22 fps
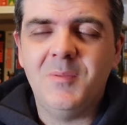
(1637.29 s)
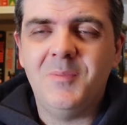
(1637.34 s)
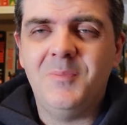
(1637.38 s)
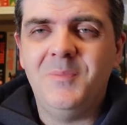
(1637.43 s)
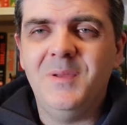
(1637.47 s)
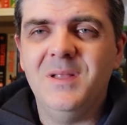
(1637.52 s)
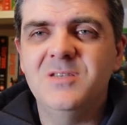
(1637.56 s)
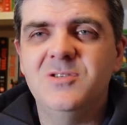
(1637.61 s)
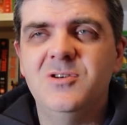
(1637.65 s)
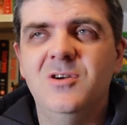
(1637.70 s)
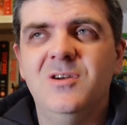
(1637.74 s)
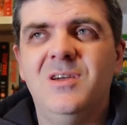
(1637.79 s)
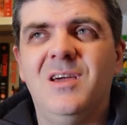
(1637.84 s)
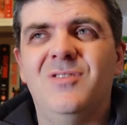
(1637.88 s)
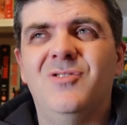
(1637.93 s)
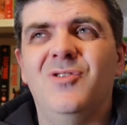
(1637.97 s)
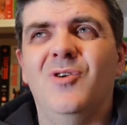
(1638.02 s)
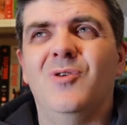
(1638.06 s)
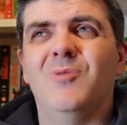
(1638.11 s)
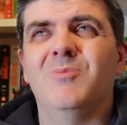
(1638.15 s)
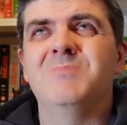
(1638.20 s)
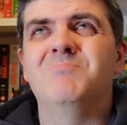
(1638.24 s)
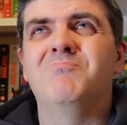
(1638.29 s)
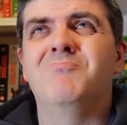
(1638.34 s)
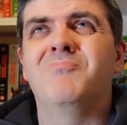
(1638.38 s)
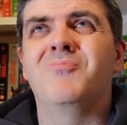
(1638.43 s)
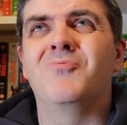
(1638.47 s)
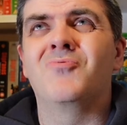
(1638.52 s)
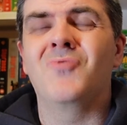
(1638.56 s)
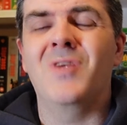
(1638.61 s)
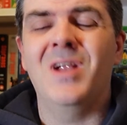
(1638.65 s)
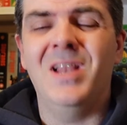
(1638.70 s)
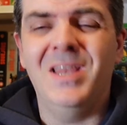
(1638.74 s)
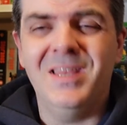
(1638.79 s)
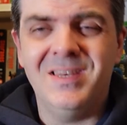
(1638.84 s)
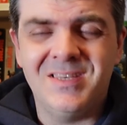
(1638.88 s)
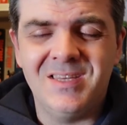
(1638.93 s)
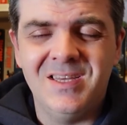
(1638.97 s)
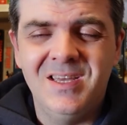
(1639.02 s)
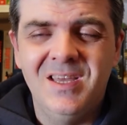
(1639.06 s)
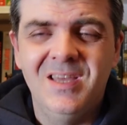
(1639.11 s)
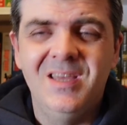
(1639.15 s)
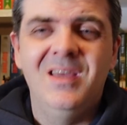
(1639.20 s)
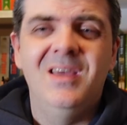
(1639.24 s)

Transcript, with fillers: but Bill Duke, I thought it was brilliant.